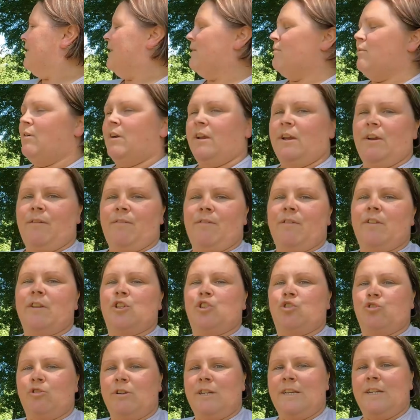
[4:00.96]
yeah, we're here for the
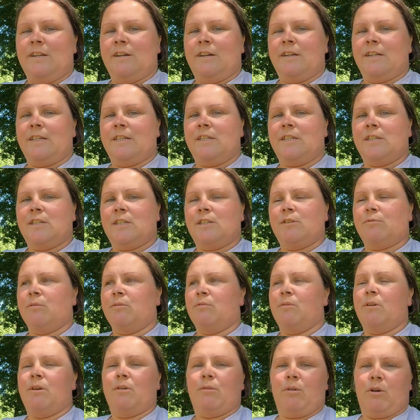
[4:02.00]
three nights. we
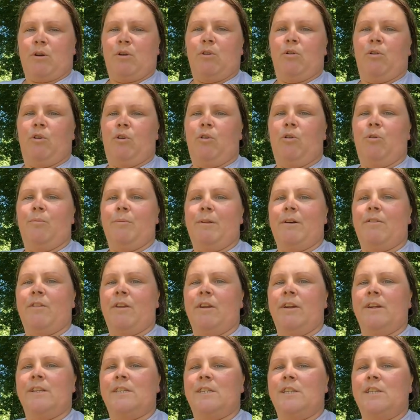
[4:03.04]
we're, we're going home now, the
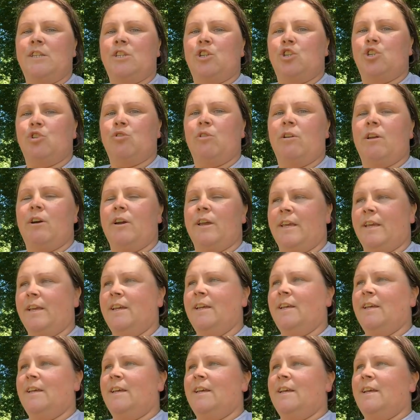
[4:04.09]
19th of July.
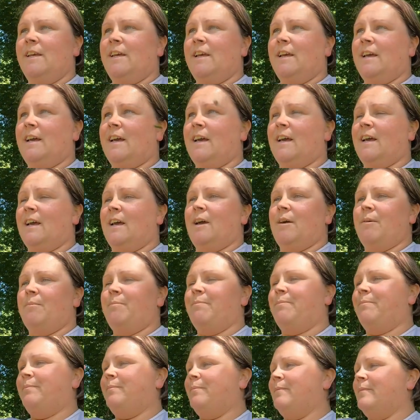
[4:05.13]

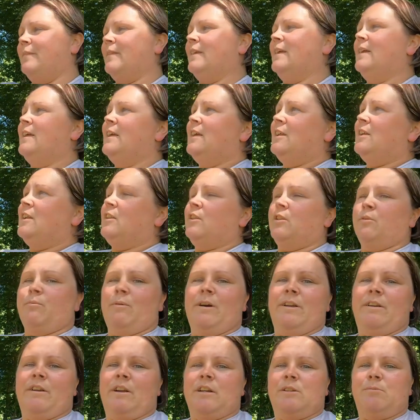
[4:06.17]
Um, and the
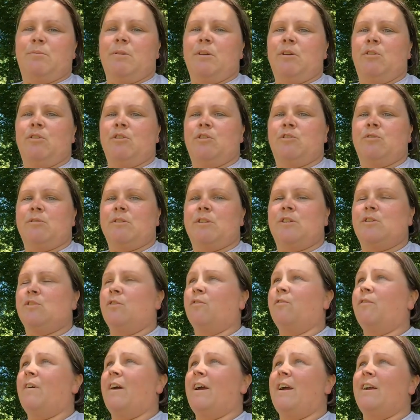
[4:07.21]
weather has been good to us
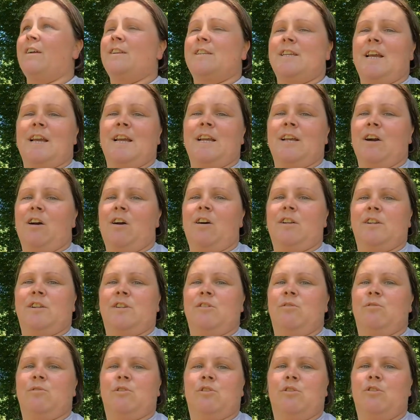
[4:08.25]
so far, thank God.
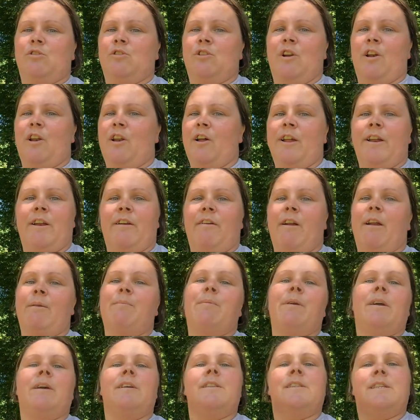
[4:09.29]
No thunder and lightning or
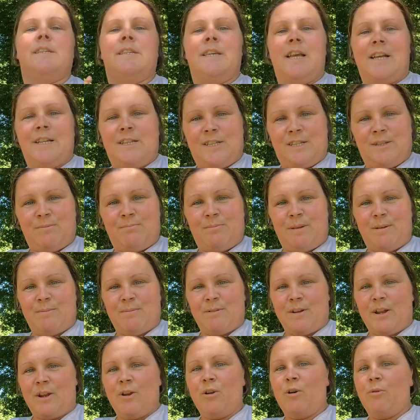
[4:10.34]
because, yes,
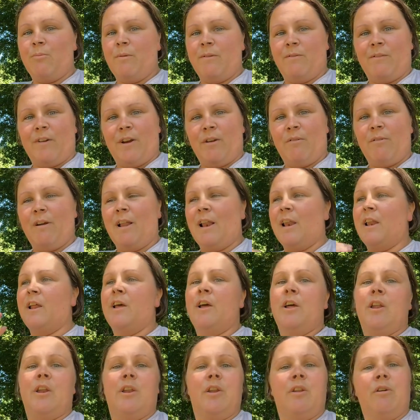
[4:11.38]
people that know me very well
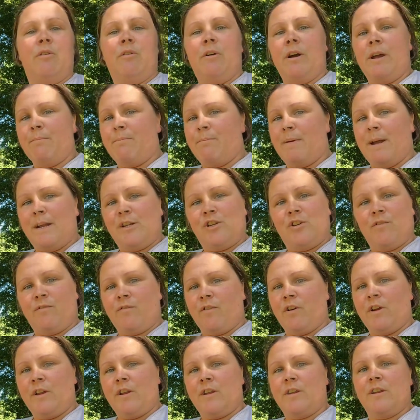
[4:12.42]
know I am
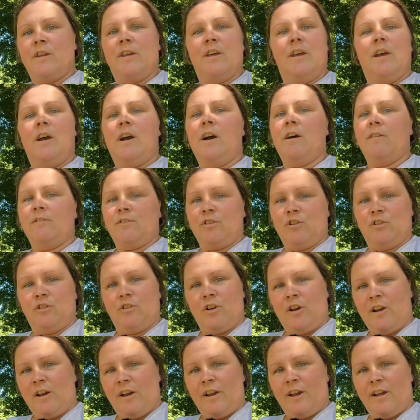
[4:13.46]
petrified of
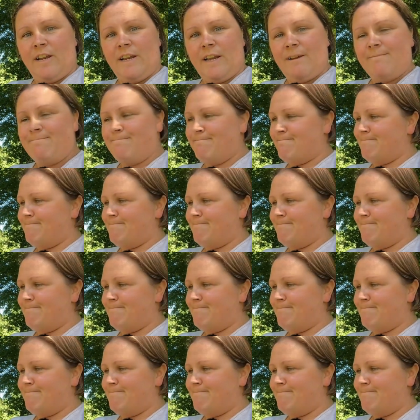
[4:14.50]
thunder and lightning.